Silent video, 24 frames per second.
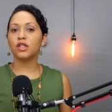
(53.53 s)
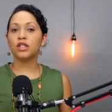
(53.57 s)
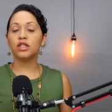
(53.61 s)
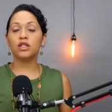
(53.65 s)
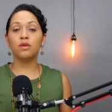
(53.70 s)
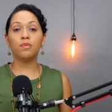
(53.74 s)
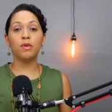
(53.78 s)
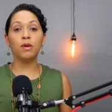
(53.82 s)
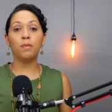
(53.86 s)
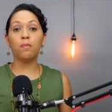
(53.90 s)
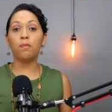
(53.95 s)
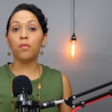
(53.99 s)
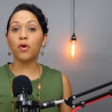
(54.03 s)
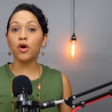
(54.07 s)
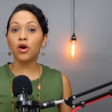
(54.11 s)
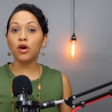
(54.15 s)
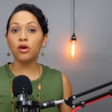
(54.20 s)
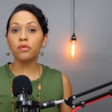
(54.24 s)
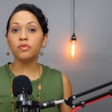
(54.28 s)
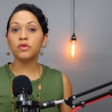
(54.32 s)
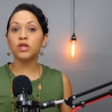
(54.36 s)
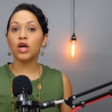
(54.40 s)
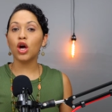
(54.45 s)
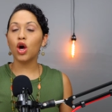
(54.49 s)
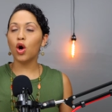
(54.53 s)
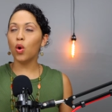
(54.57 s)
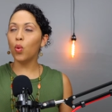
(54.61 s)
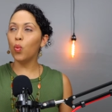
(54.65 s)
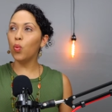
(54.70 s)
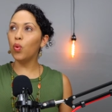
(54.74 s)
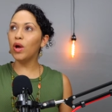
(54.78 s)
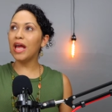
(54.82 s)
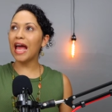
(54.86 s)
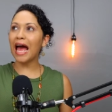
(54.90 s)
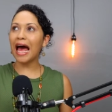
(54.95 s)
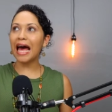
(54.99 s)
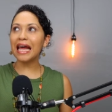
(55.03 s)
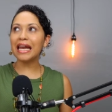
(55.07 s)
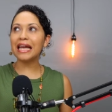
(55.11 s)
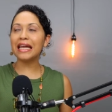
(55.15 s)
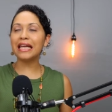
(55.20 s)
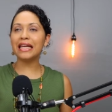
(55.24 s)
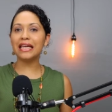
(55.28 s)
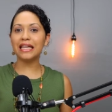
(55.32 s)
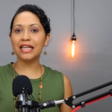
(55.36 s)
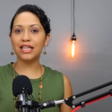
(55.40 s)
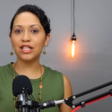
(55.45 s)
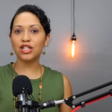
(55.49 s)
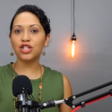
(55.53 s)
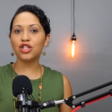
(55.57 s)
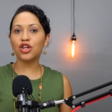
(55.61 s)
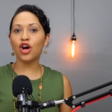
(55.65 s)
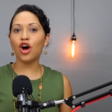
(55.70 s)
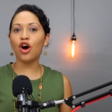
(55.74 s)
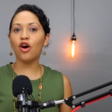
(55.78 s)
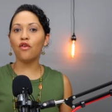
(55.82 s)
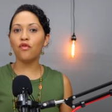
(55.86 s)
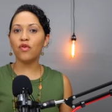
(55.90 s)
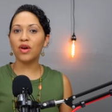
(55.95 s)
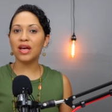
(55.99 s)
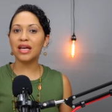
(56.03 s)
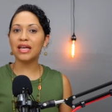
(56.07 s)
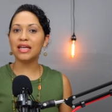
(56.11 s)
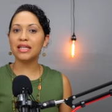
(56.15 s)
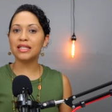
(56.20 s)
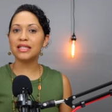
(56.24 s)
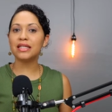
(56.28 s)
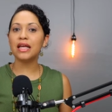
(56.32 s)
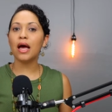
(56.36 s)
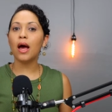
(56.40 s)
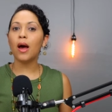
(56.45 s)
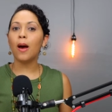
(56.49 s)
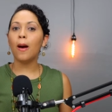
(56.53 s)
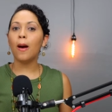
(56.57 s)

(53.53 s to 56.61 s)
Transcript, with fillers: to be burped we had a list of his